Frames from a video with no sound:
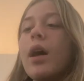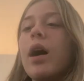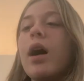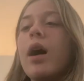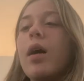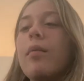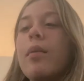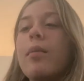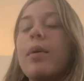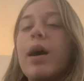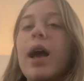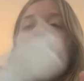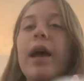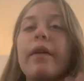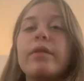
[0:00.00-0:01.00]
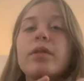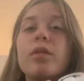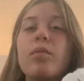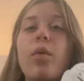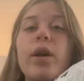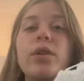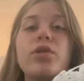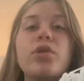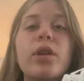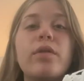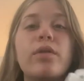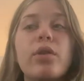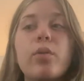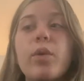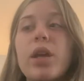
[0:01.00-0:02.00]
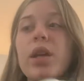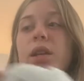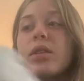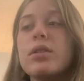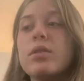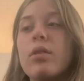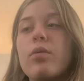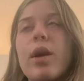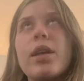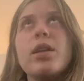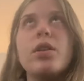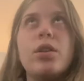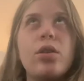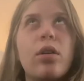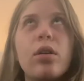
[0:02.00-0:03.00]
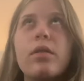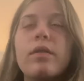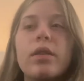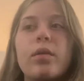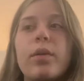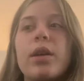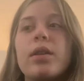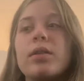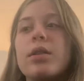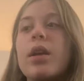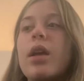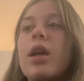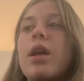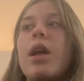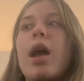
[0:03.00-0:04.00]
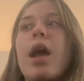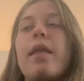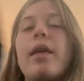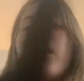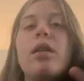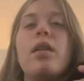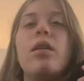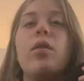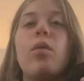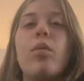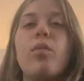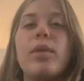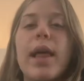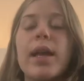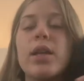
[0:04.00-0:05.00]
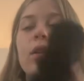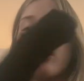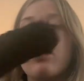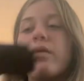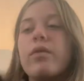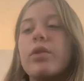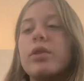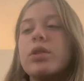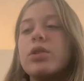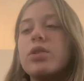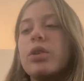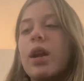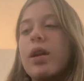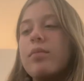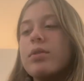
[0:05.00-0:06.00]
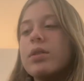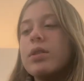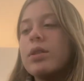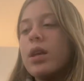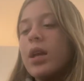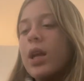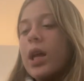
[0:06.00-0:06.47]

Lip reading: But I have some white string for the wings, white yarn for the wings, and then black yarn for the stripes.